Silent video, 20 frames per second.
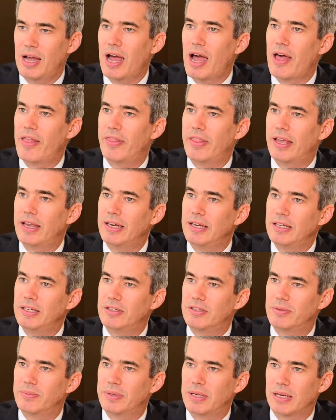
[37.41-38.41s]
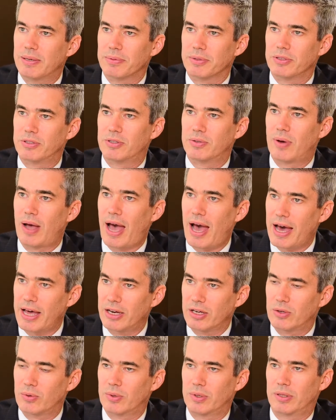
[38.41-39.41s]
and they need to be able to
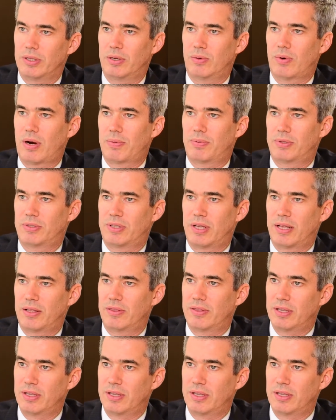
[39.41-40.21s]
adequately represent